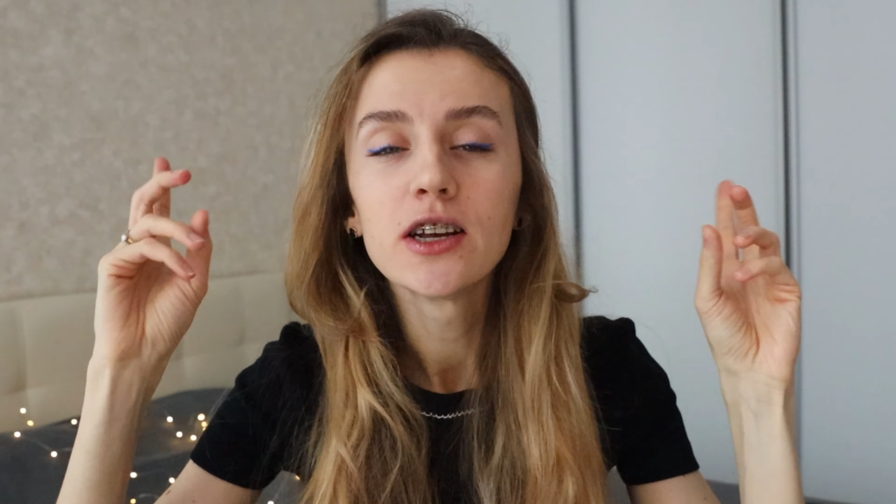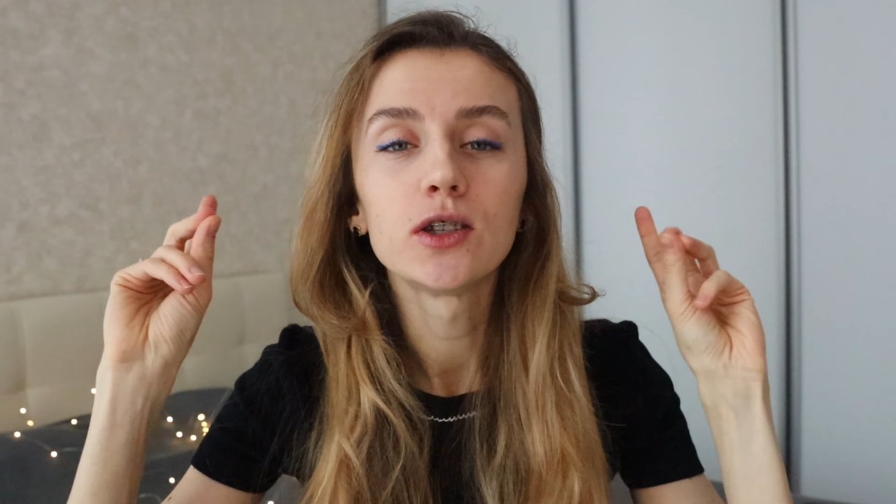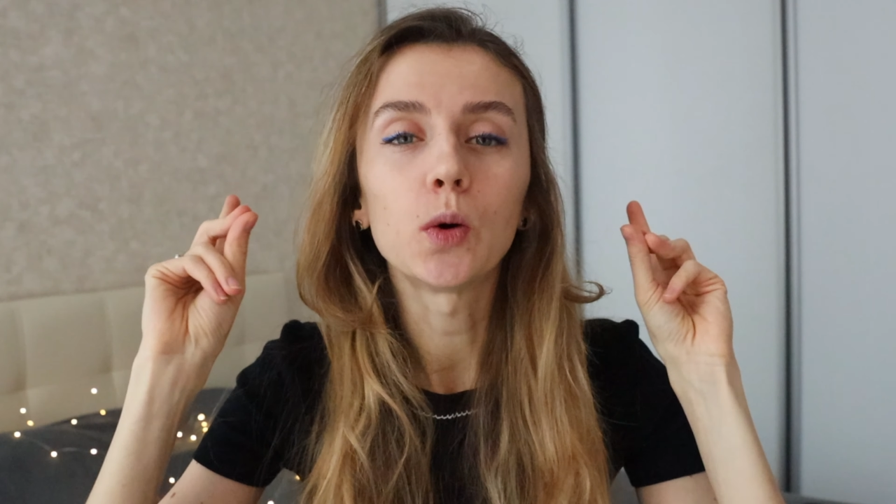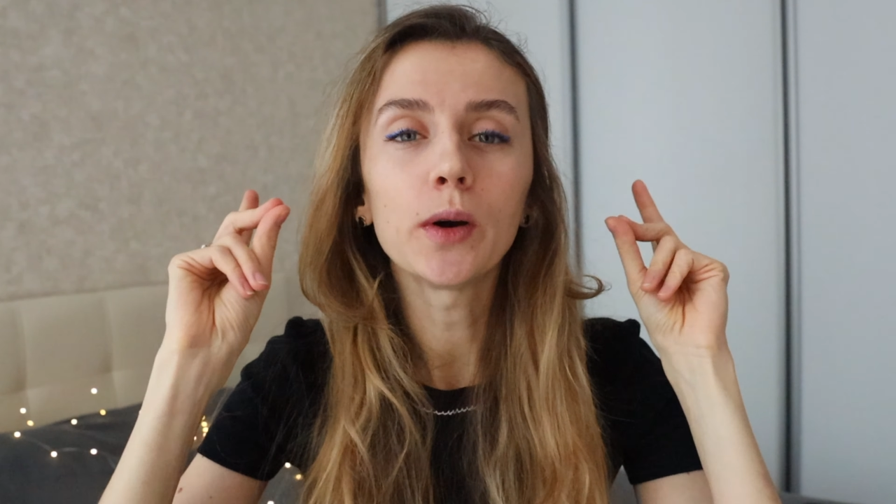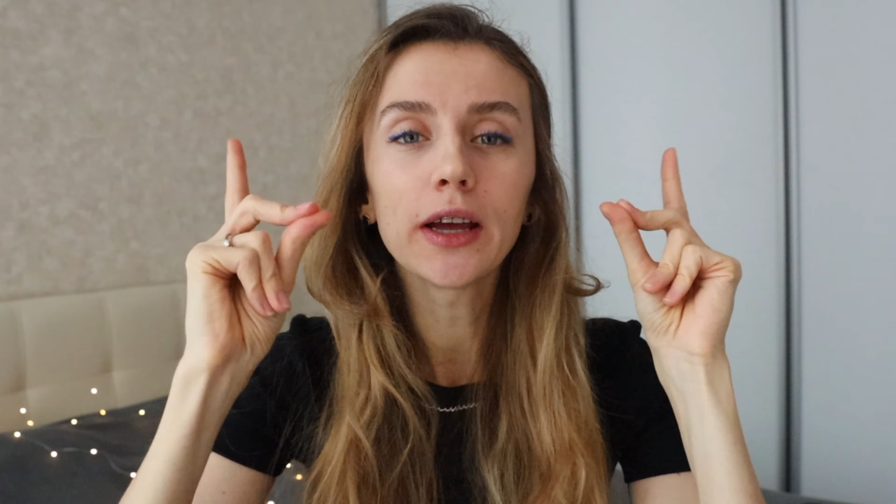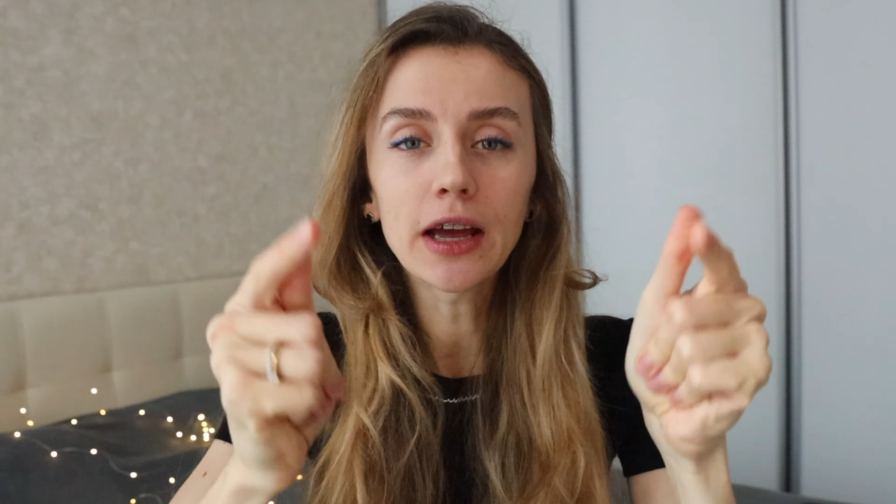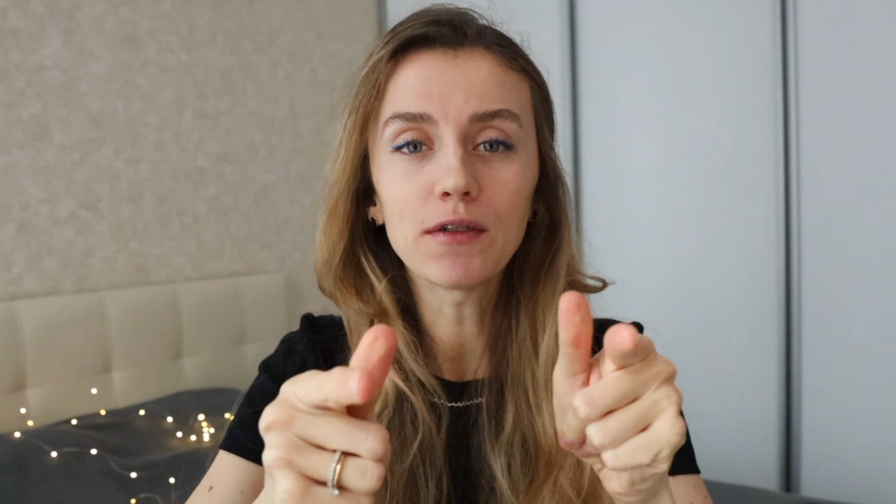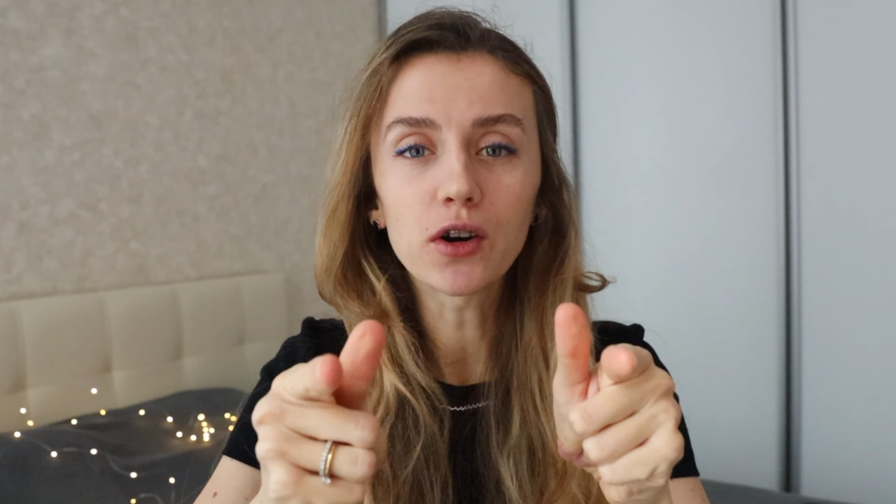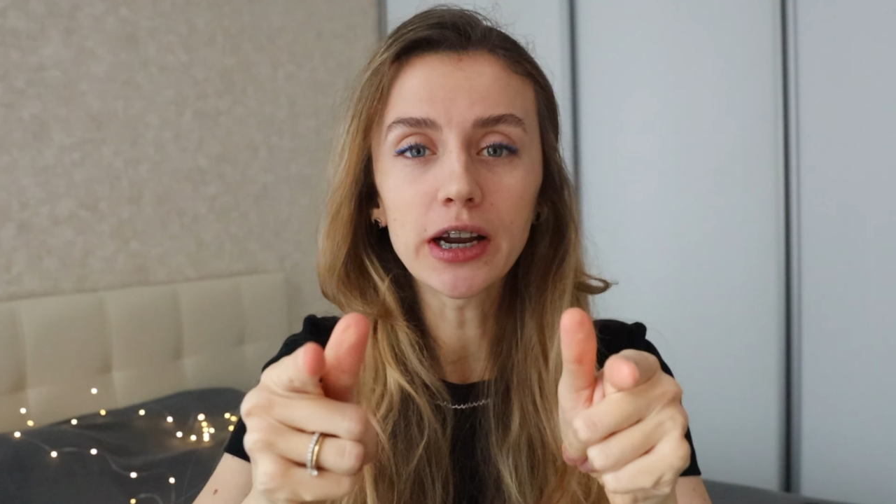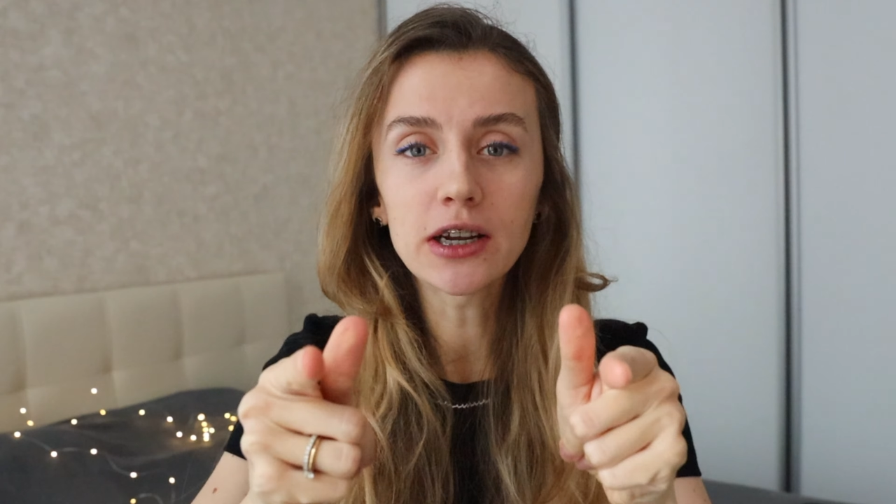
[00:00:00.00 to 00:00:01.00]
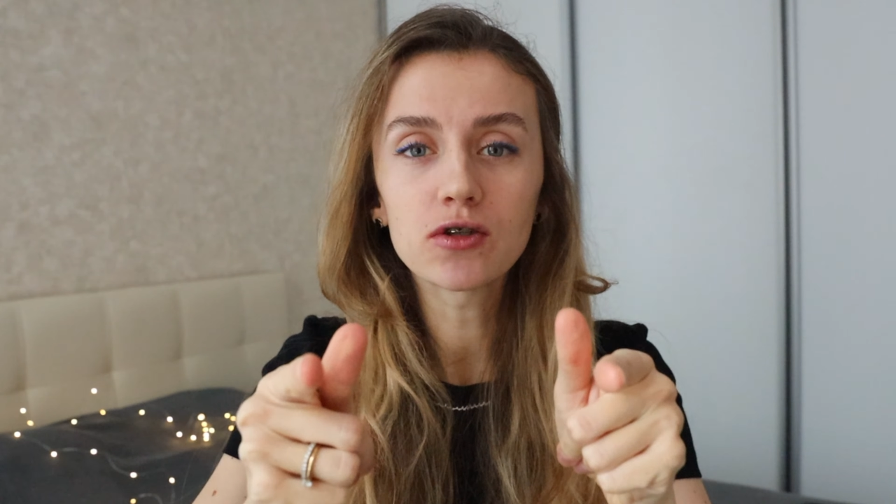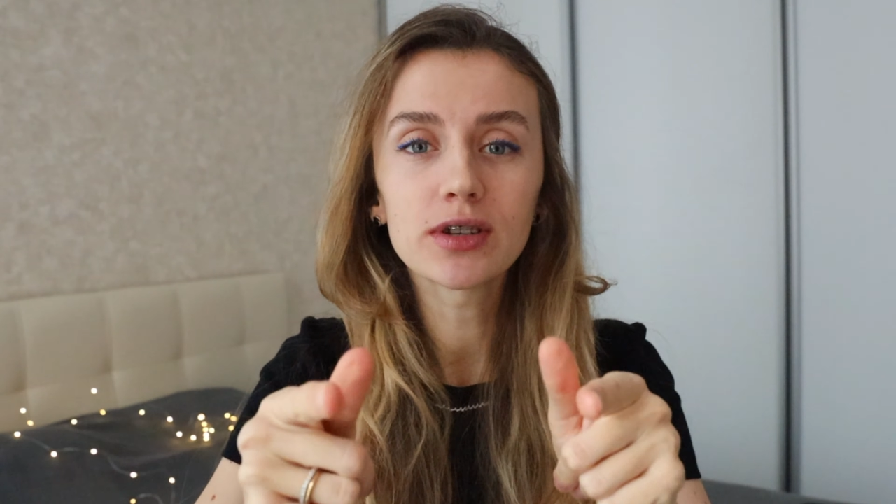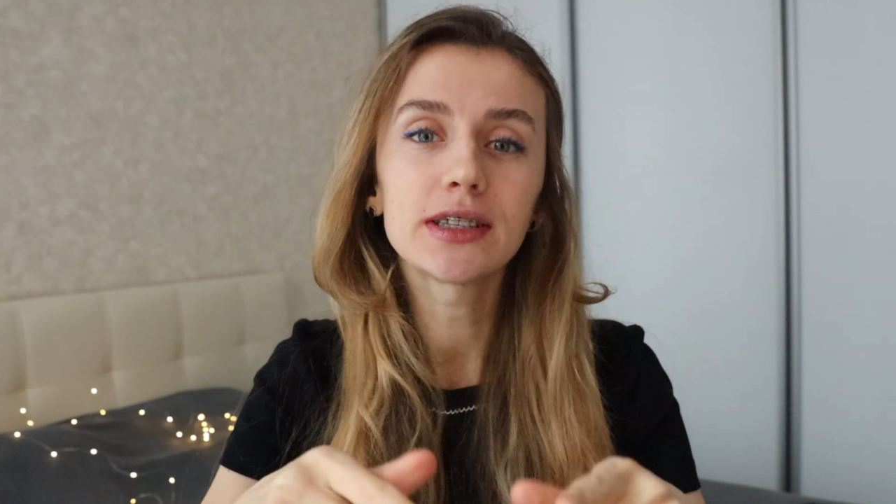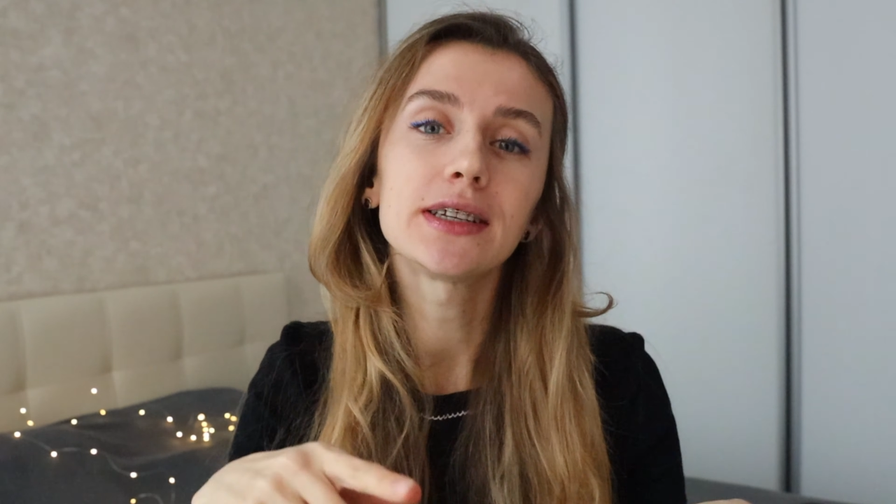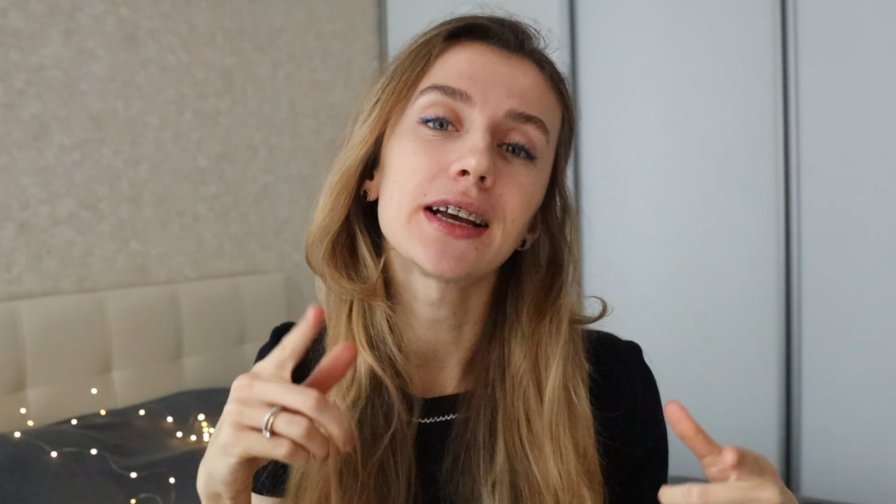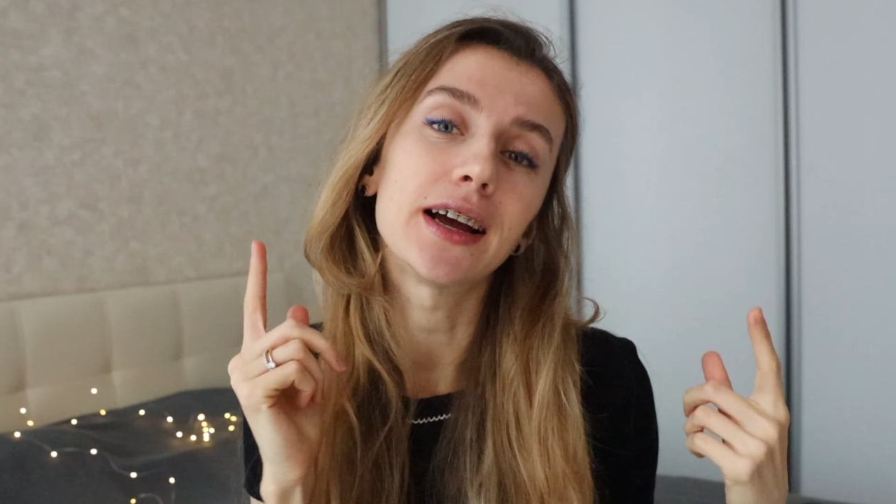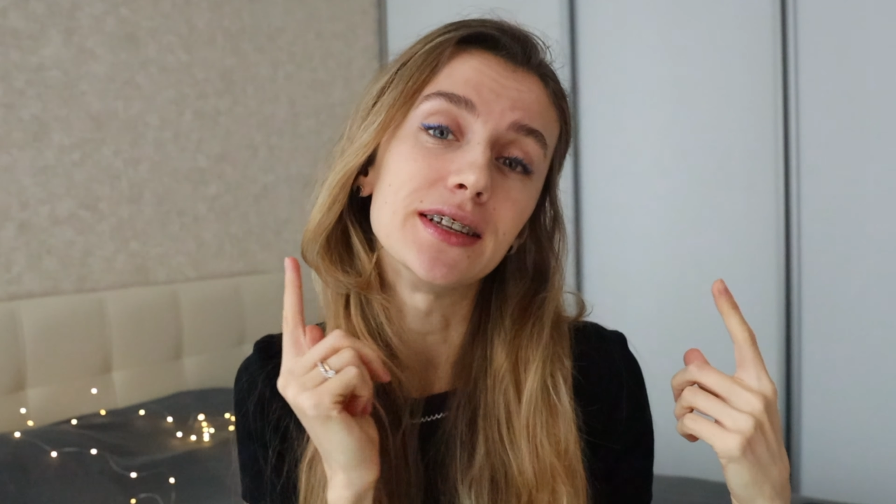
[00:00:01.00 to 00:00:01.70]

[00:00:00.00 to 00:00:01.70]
So if you're interested,